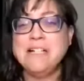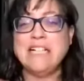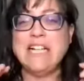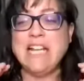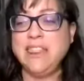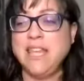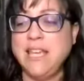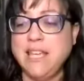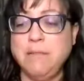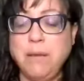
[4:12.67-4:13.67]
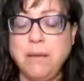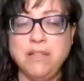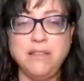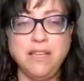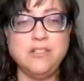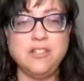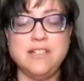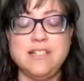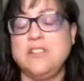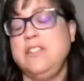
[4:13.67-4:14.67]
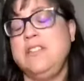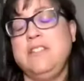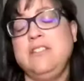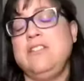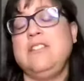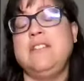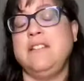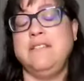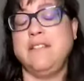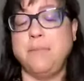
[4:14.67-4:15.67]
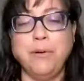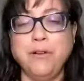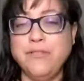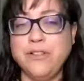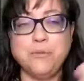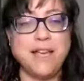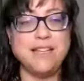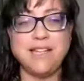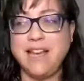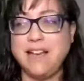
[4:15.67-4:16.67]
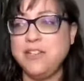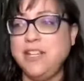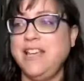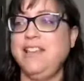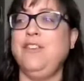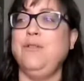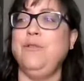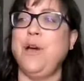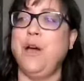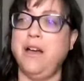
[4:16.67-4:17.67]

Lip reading: And I think getting people in the kitchen is actually such a perfect way to actually get you